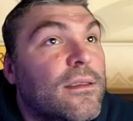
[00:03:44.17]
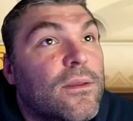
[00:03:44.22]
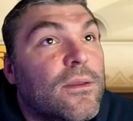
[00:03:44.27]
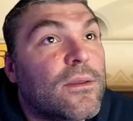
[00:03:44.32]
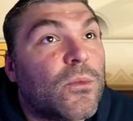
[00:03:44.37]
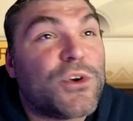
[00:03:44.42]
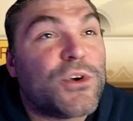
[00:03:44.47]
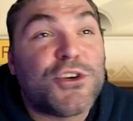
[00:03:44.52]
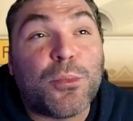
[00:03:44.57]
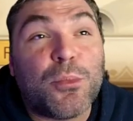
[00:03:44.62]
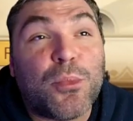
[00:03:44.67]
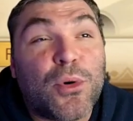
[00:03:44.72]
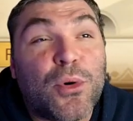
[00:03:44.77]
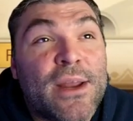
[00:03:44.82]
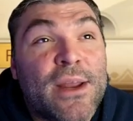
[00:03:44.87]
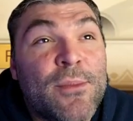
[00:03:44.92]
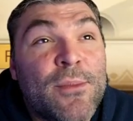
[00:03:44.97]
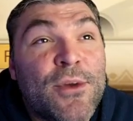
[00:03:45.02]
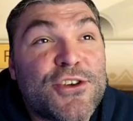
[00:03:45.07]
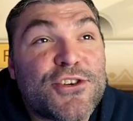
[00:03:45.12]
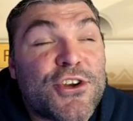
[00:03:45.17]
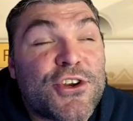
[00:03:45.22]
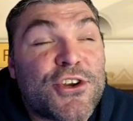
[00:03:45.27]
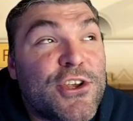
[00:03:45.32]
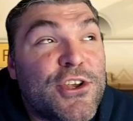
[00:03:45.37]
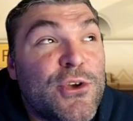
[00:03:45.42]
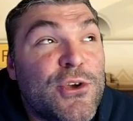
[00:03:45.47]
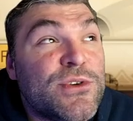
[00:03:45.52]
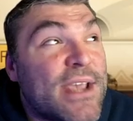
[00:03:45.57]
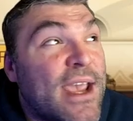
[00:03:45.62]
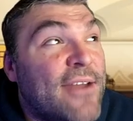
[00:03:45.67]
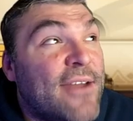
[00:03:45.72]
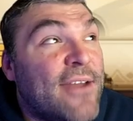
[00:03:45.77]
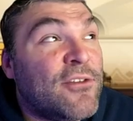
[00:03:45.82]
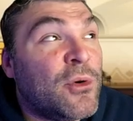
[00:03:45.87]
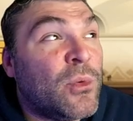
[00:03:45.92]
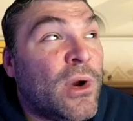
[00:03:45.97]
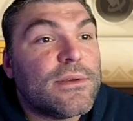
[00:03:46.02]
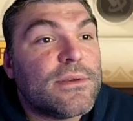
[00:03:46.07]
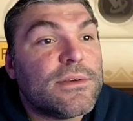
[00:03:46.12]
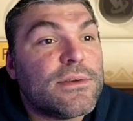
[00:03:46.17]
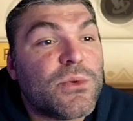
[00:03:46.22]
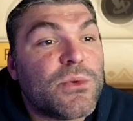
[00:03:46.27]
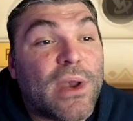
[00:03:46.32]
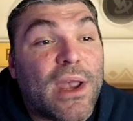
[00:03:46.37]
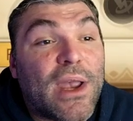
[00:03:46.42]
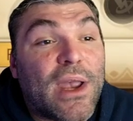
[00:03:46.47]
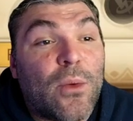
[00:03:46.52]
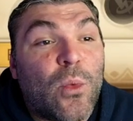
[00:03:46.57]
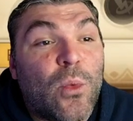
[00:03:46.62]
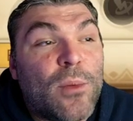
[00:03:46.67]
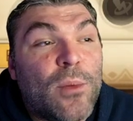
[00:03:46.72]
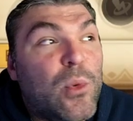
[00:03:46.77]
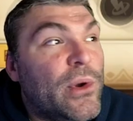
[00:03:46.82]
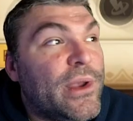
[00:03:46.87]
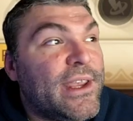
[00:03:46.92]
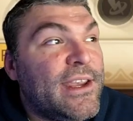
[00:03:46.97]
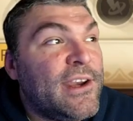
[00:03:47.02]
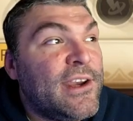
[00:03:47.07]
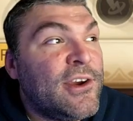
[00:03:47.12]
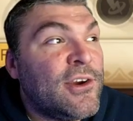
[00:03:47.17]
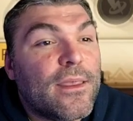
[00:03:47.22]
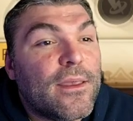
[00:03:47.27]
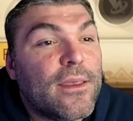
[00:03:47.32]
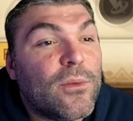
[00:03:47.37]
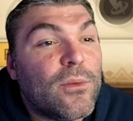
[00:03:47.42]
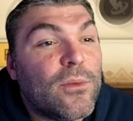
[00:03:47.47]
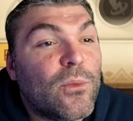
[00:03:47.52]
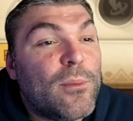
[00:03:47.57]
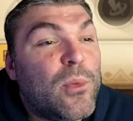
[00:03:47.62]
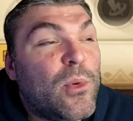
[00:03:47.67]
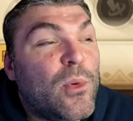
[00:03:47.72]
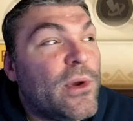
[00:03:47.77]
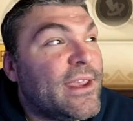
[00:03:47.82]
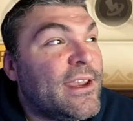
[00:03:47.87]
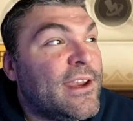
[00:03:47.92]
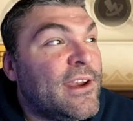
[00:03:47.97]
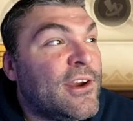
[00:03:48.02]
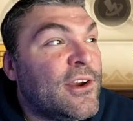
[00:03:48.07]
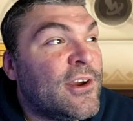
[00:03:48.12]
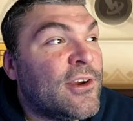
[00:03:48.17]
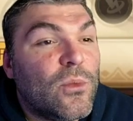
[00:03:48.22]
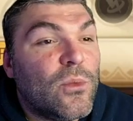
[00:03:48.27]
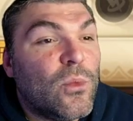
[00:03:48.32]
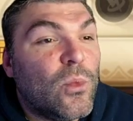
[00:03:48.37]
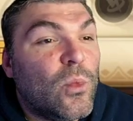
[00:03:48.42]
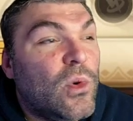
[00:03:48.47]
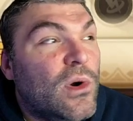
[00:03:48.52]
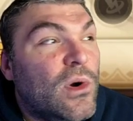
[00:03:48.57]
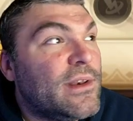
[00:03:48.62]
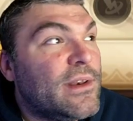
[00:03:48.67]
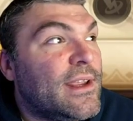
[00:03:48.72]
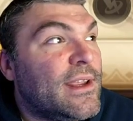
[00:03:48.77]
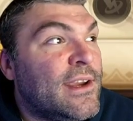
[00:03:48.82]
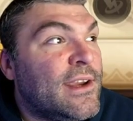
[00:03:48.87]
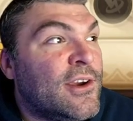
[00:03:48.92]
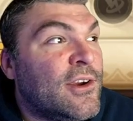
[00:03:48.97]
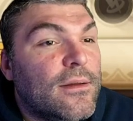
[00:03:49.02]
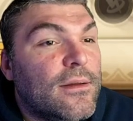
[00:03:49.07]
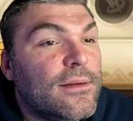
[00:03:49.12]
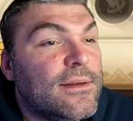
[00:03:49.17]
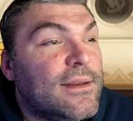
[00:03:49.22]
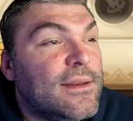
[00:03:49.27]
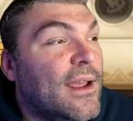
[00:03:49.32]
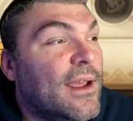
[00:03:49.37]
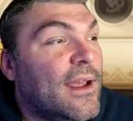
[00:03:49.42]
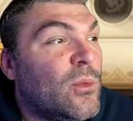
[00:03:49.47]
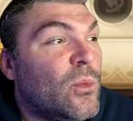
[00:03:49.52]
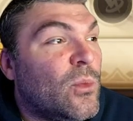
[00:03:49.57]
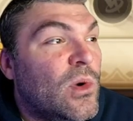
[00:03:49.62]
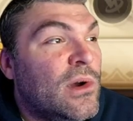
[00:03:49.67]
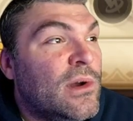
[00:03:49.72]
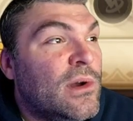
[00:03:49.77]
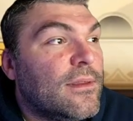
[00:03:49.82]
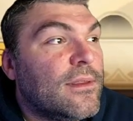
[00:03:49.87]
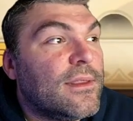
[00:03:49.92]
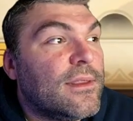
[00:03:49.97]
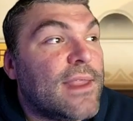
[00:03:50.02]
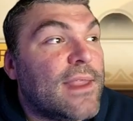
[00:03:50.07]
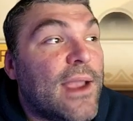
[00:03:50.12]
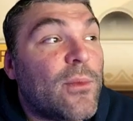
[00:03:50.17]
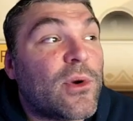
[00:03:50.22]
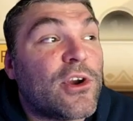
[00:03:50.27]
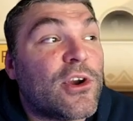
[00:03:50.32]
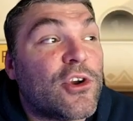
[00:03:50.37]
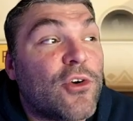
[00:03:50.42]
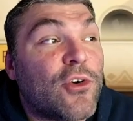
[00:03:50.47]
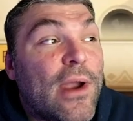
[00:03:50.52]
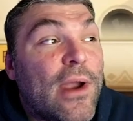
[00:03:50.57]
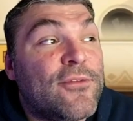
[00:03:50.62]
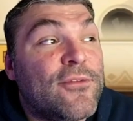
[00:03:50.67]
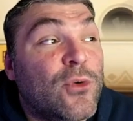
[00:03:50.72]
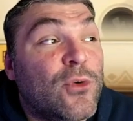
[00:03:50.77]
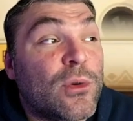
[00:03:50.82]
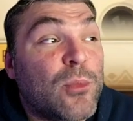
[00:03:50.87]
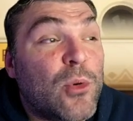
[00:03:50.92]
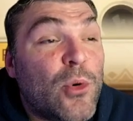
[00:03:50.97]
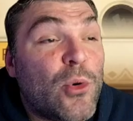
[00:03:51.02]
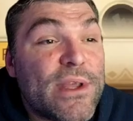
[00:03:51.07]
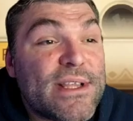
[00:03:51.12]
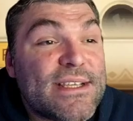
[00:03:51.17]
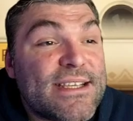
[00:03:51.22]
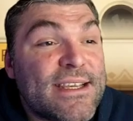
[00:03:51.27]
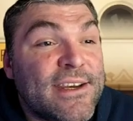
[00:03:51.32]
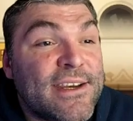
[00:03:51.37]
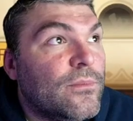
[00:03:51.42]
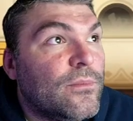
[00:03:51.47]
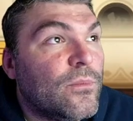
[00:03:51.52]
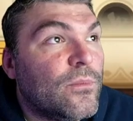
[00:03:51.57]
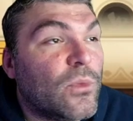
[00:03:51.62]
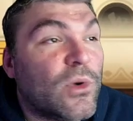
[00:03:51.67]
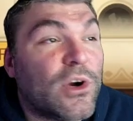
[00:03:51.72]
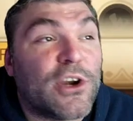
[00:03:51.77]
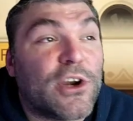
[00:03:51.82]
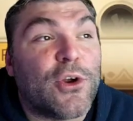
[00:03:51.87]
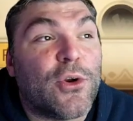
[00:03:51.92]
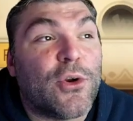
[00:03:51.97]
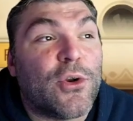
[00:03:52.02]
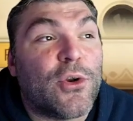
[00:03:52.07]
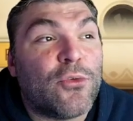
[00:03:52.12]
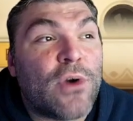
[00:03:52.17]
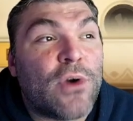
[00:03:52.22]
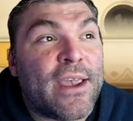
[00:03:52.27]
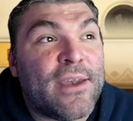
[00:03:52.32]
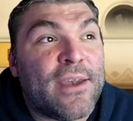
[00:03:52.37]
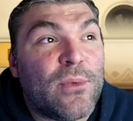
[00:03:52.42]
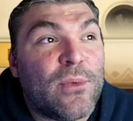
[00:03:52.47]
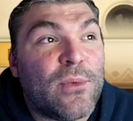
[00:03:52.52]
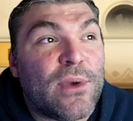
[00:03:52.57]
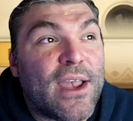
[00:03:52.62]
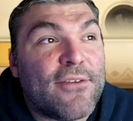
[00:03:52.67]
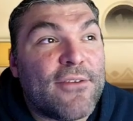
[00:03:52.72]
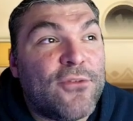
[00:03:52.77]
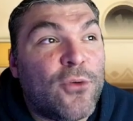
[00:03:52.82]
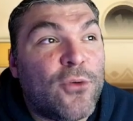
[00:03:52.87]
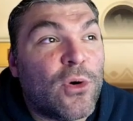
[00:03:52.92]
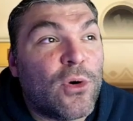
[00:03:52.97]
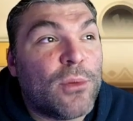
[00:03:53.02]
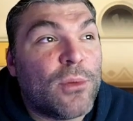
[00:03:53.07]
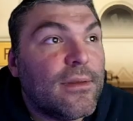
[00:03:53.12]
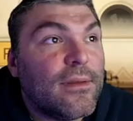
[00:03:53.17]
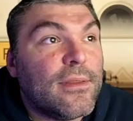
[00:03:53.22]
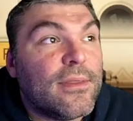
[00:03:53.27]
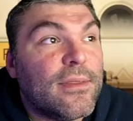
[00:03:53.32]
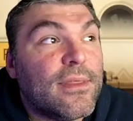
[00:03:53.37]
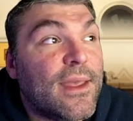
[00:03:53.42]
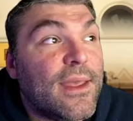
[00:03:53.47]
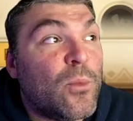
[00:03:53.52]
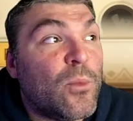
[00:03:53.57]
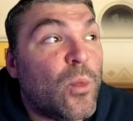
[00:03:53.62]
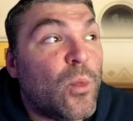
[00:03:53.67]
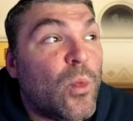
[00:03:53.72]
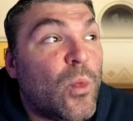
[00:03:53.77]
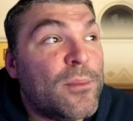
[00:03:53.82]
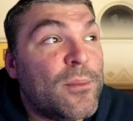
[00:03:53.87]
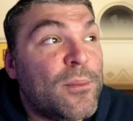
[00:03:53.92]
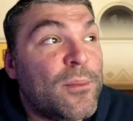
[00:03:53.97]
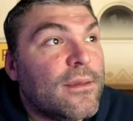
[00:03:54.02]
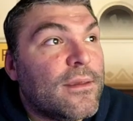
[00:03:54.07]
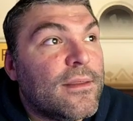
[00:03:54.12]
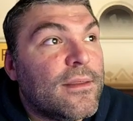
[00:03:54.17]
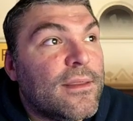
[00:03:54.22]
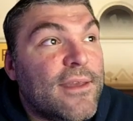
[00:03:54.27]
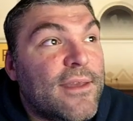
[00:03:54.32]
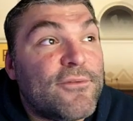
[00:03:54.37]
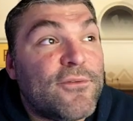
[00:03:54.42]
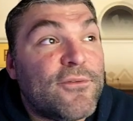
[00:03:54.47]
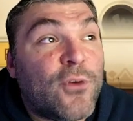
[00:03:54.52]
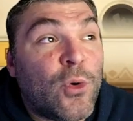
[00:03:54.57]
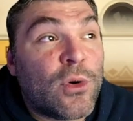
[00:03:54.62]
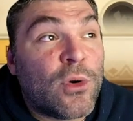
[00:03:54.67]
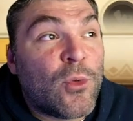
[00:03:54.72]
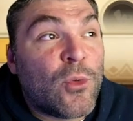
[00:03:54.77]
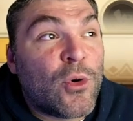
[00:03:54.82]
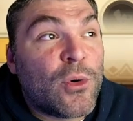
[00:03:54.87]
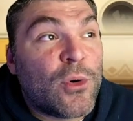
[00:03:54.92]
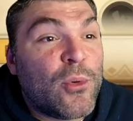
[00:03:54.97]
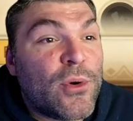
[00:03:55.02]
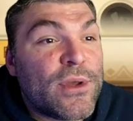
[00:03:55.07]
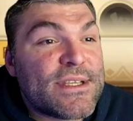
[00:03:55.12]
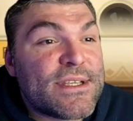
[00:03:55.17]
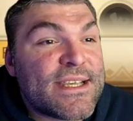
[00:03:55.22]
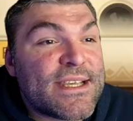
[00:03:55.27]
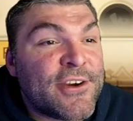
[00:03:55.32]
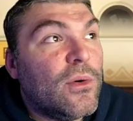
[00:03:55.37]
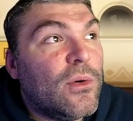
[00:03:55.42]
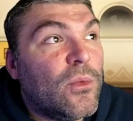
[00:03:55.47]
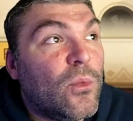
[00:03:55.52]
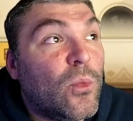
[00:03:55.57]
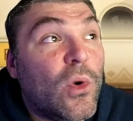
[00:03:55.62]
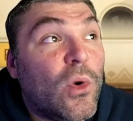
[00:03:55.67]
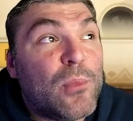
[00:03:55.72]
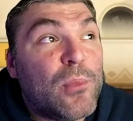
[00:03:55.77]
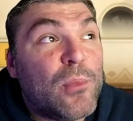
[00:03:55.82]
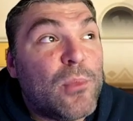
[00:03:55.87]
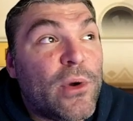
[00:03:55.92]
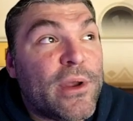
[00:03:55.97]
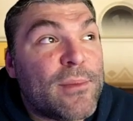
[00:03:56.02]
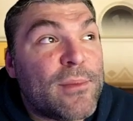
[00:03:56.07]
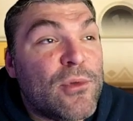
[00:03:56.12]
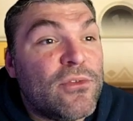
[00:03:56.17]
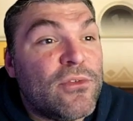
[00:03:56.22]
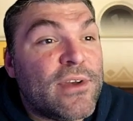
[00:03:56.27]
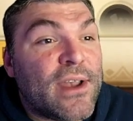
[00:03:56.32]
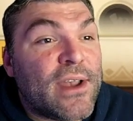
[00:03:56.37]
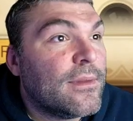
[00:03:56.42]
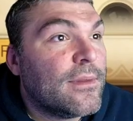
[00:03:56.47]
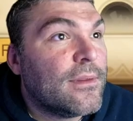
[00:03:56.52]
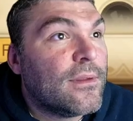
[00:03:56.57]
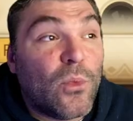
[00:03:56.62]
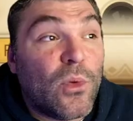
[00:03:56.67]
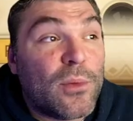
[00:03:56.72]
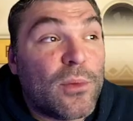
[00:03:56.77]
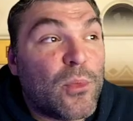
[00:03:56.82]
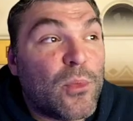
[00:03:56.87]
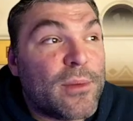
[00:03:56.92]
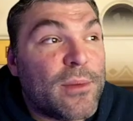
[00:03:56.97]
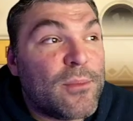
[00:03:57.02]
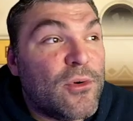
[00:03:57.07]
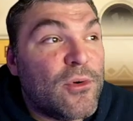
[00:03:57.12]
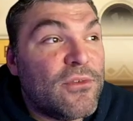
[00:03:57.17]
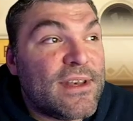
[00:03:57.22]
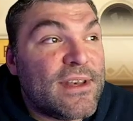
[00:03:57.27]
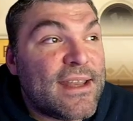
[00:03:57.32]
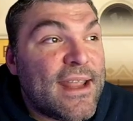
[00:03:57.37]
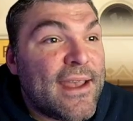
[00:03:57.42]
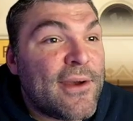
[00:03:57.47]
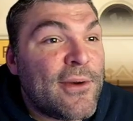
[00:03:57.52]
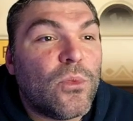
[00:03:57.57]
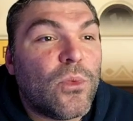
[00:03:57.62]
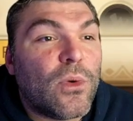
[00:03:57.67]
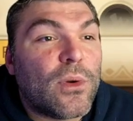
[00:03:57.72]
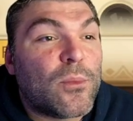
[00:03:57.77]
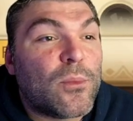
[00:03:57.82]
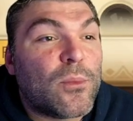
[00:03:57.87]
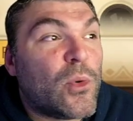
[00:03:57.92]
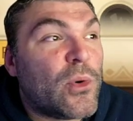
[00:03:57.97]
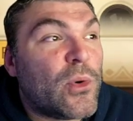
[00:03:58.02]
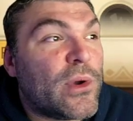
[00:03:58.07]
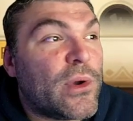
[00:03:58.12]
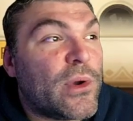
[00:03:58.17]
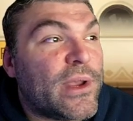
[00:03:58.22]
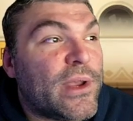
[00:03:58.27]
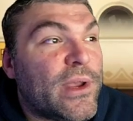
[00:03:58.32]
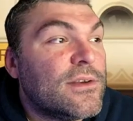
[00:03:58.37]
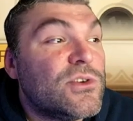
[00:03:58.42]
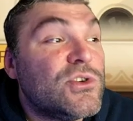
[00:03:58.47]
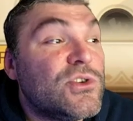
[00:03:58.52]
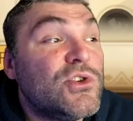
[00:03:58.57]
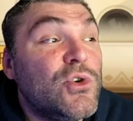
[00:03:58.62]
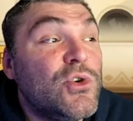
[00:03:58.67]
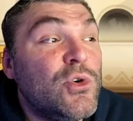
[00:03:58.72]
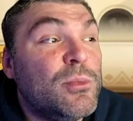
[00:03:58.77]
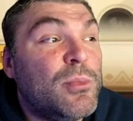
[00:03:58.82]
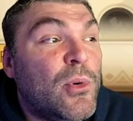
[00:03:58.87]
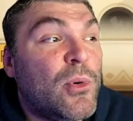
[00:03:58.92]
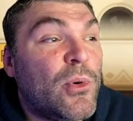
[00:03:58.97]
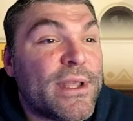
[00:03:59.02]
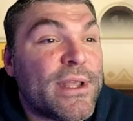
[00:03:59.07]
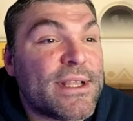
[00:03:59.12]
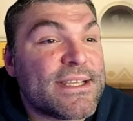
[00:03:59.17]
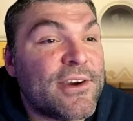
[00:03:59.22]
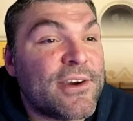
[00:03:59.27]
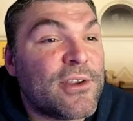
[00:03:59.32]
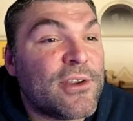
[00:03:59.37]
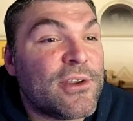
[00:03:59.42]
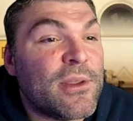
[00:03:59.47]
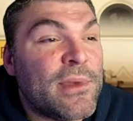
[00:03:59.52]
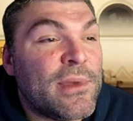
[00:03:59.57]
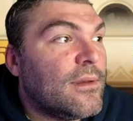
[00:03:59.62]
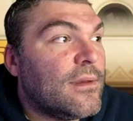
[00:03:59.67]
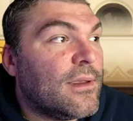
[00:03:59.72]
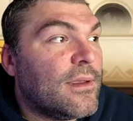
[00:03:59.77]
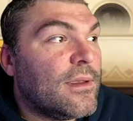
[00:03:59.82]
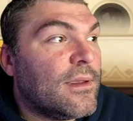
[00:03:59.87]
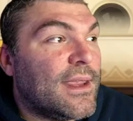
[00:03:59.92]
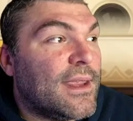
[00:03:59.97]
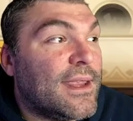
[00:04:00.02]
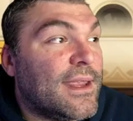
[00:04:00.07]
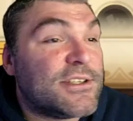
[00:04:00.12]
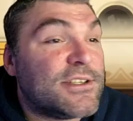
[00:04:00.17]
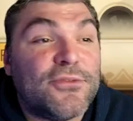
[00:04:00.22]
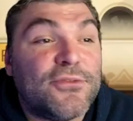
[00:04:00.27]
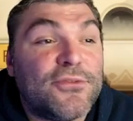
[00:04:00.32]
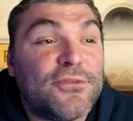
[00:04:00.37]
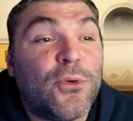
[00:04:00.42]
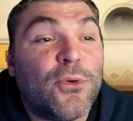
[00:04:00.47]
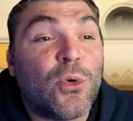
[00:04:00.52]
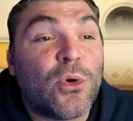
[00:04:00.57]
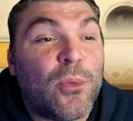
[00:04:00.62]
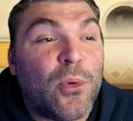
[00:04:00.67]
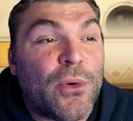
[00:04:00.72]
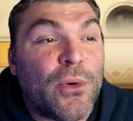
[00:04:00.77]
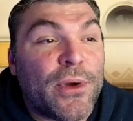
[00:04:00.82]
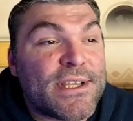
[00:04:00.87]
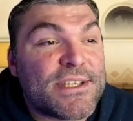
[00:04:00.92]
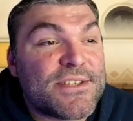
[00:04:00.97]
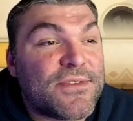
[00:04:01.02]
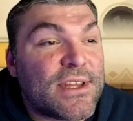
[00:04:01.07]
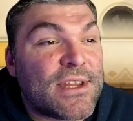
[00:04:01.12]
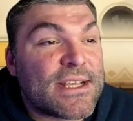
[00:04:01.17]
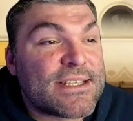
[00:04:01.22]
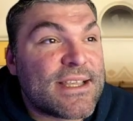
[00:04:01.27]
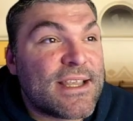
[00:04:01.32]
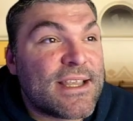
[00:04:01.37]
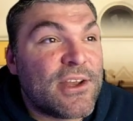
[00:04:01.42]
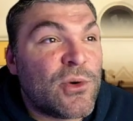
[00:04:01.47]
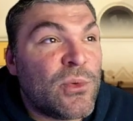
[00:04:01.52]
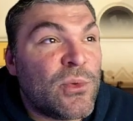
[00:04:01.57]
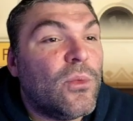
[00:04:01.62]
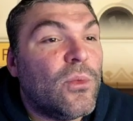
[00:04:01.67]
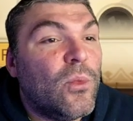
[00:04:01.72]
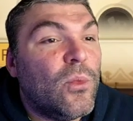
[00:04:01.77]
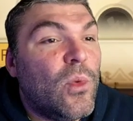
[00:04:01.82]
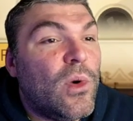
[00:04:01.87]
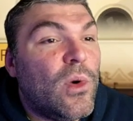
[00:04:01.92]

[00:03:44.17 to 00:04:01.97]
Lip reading: which you're pretty much gonna use everywhere. So we got 1 point here, 1 point here, 1 here, down 1. Now we're gonna grab 4 points here. We're gonna go to the right. We got 4 point, then 1 point, then 4 more points here. 1 point moving up, 1 point moving down, 1 point here, 2 points here in the middle, into 4 points for this little one, 1